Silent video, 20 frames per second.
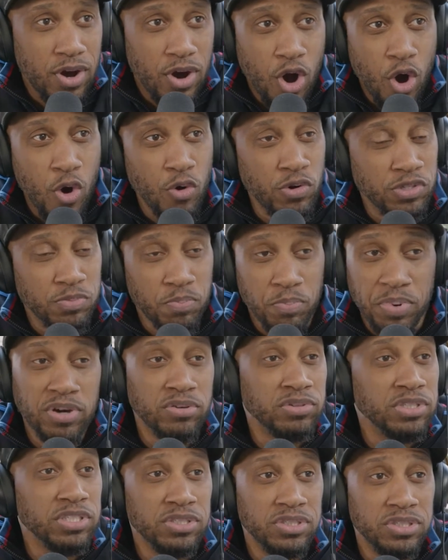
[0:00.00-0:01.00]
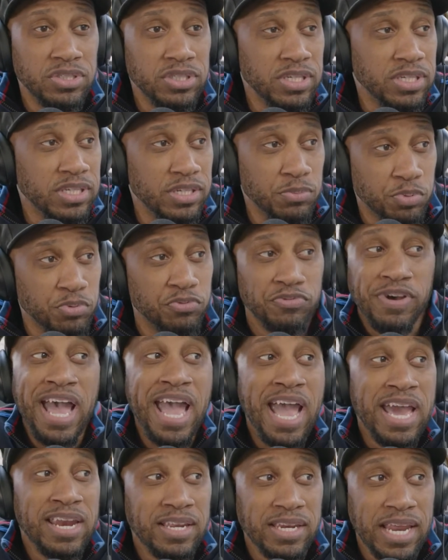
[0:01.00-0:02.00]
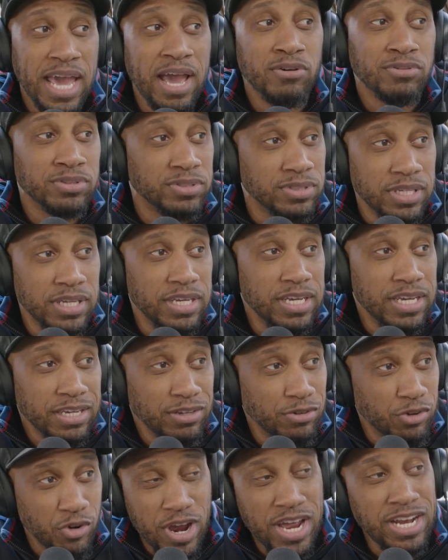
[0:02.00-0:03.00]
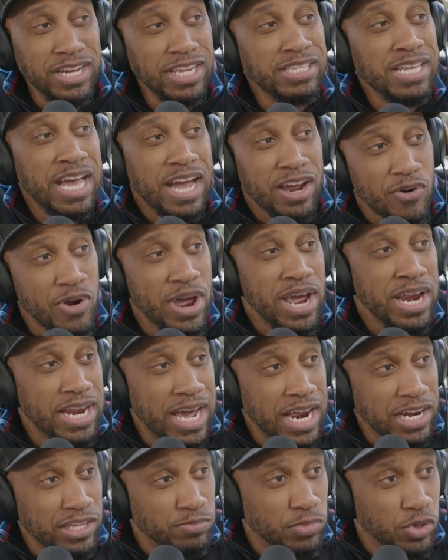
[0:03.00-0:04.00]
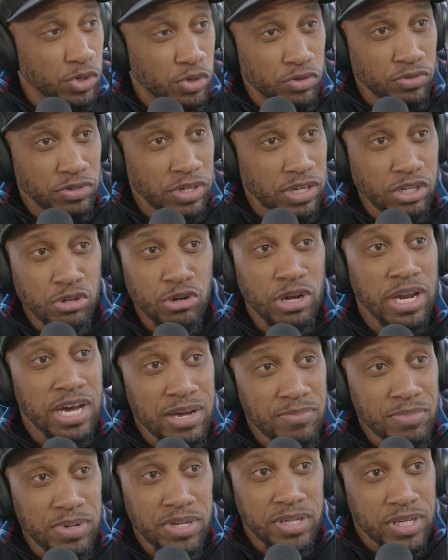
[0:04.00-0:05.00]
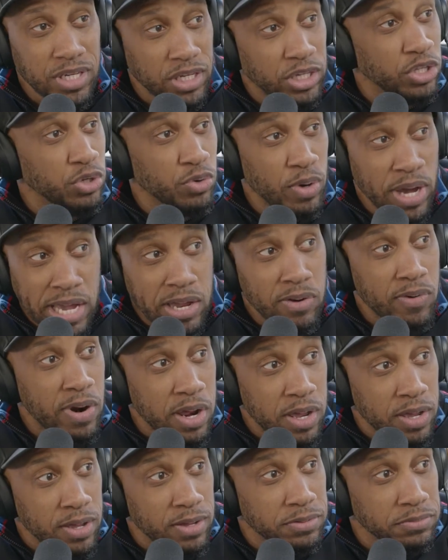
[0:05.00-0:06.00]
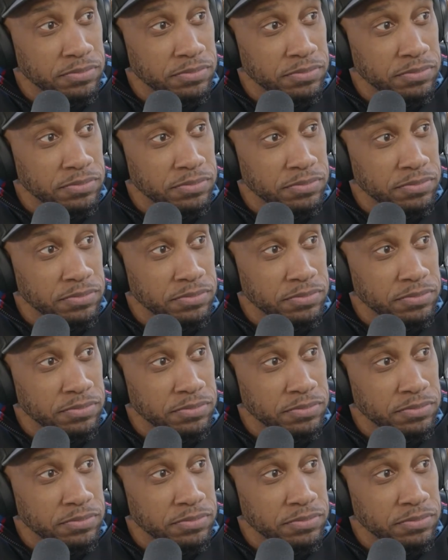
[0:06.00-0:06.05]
always building shit and providing. That was that's our granddaddy's move. You love me, nigga. You ate, right?